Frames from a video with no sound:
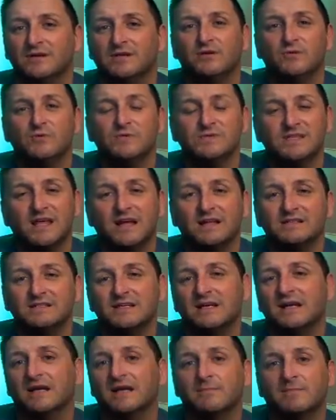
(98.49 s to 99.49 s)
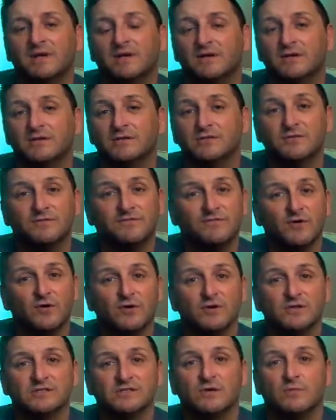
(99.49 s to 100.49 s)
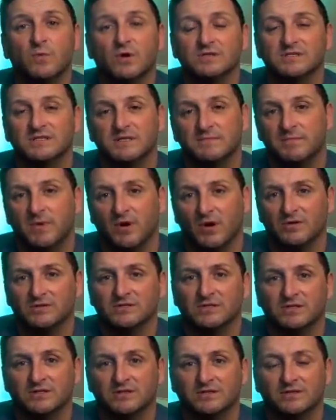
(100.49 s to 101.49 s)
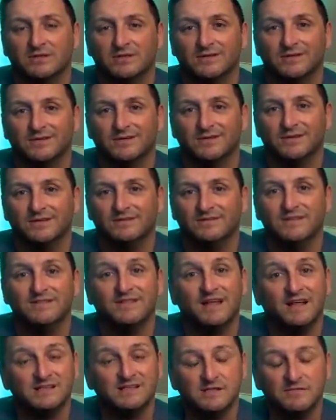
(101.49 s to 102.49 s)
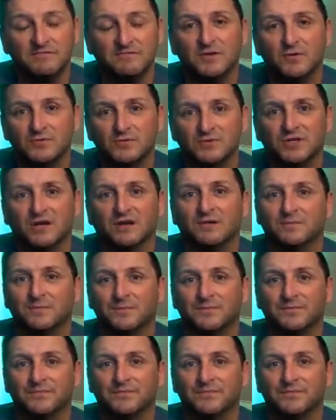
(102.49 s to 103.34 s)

use that time to focus on what's important, and that's the future.